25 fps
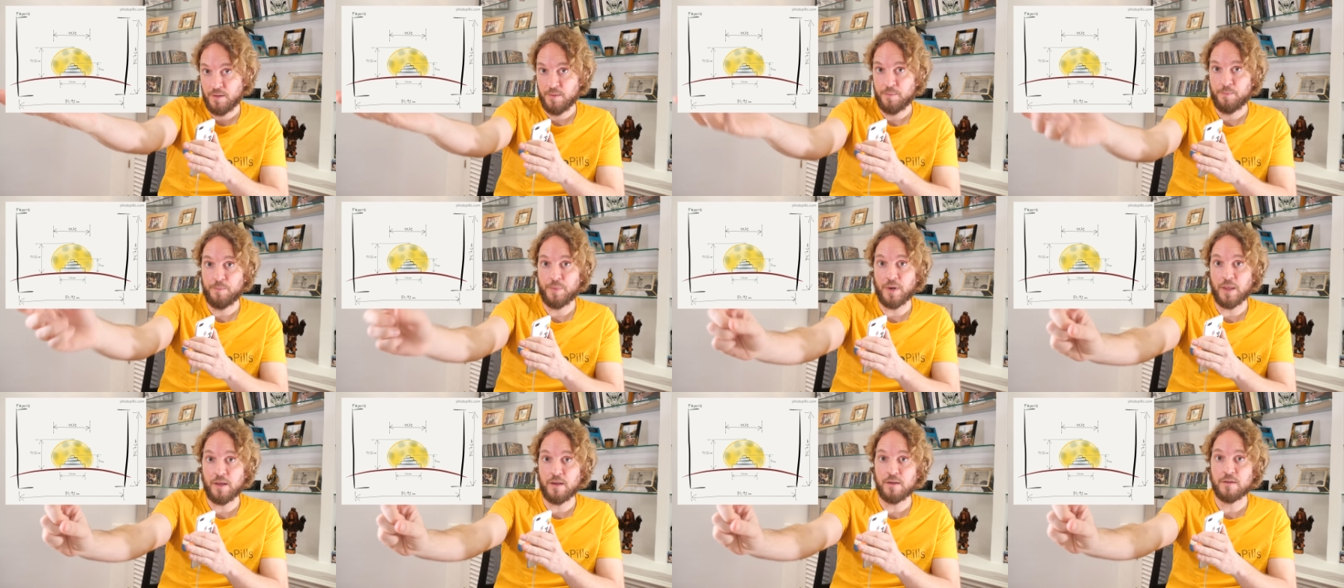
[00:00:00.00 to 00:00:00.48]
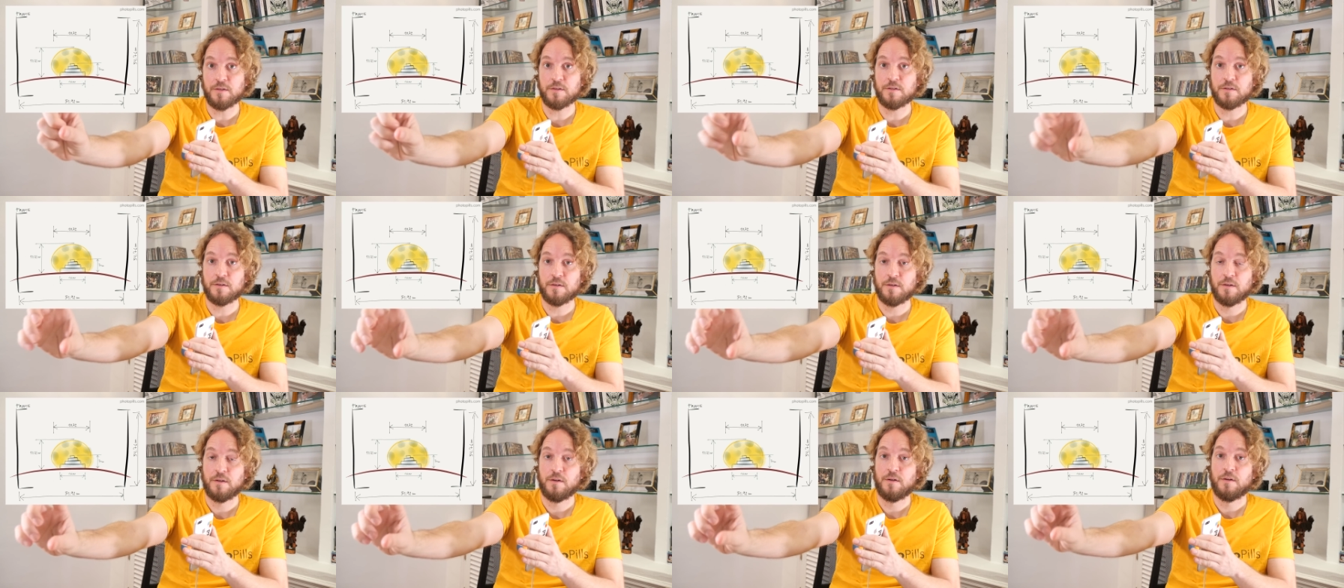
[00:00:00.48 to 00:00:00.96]

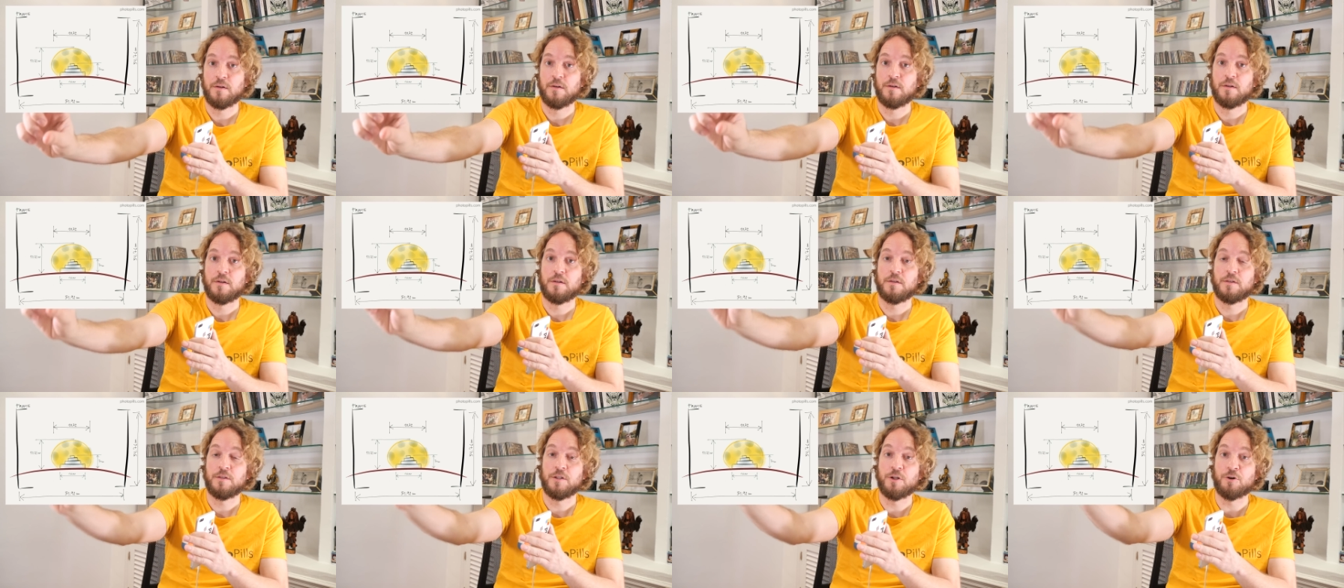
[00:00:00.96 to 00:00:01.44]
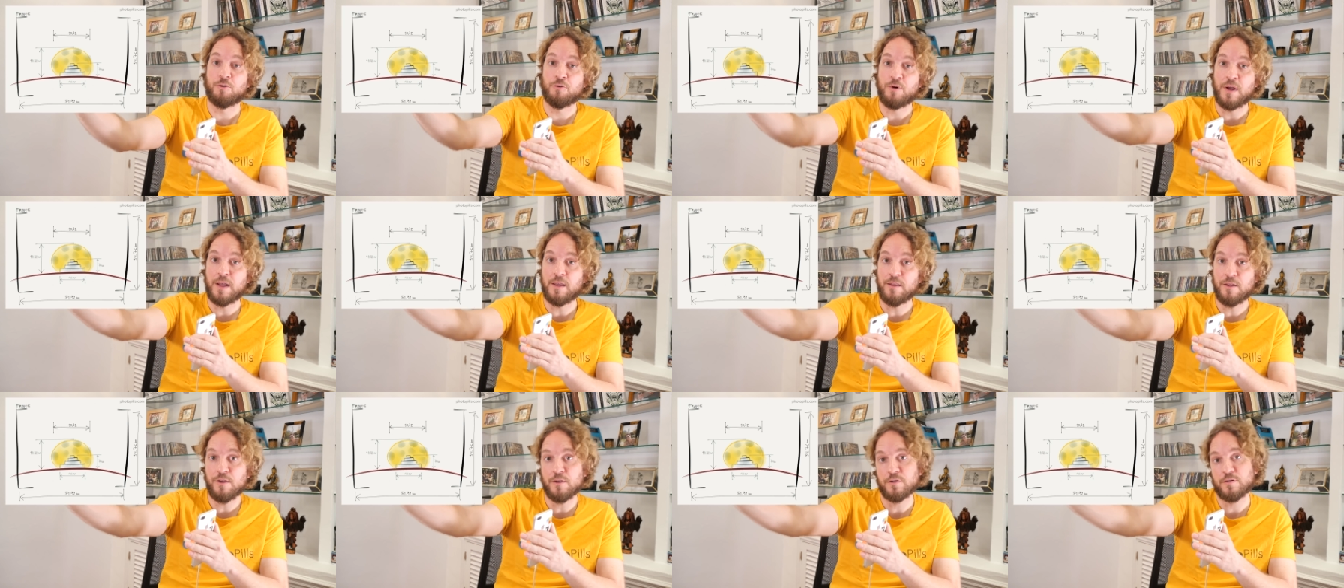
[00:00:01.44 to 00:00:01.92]
plus the
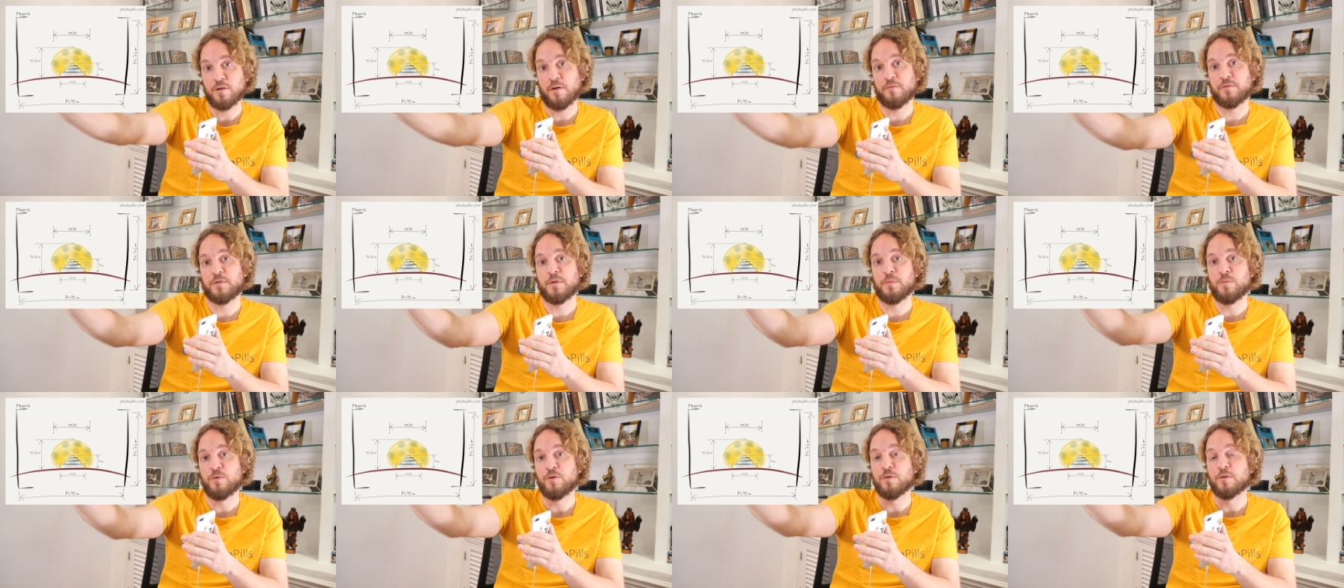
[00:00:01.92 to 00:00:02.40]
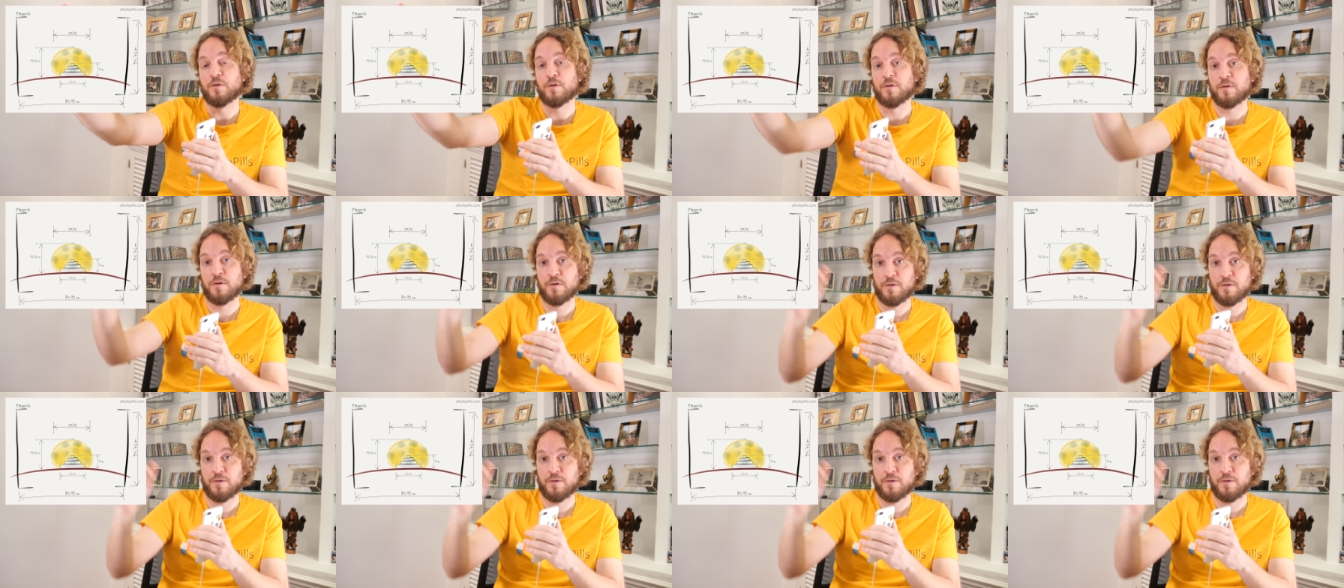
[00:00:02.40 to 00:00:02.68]
radius of the moon.